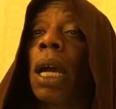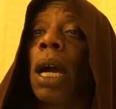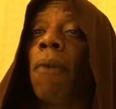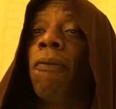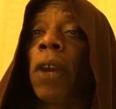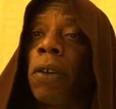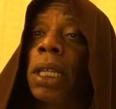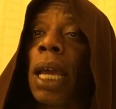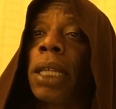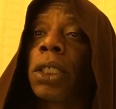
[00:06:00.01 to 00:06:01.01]
a very
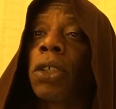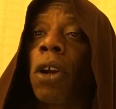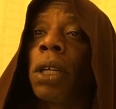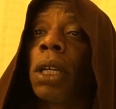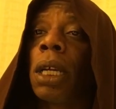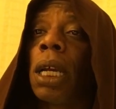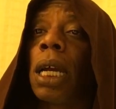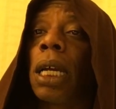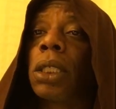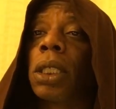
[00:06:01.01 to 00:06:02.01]
nice start
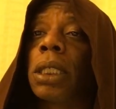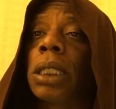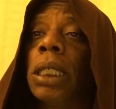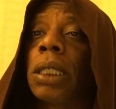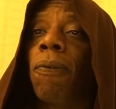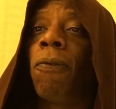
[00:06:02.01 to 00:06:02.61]
to season